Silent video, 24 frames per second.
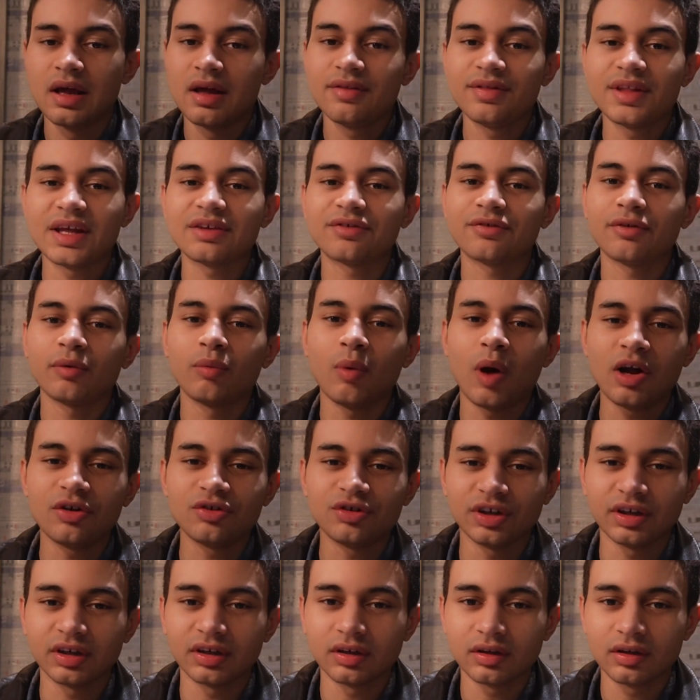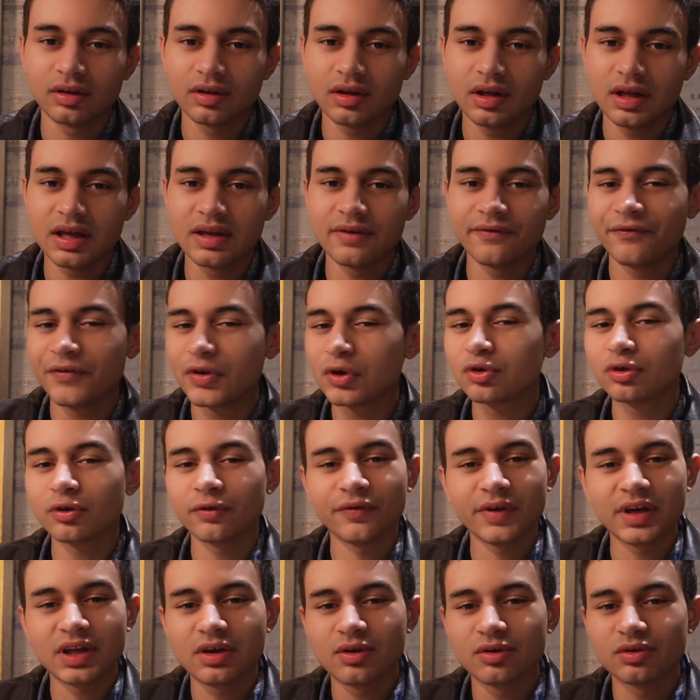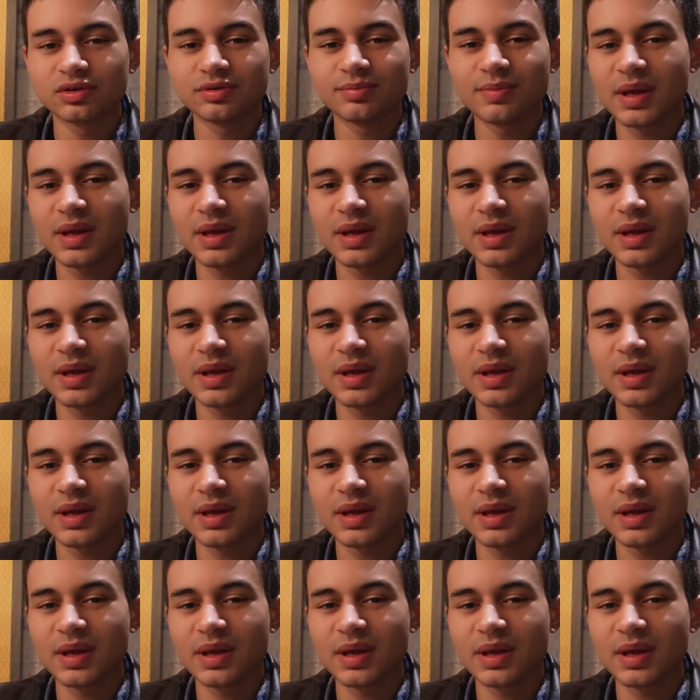Thanks for watching. In future videos,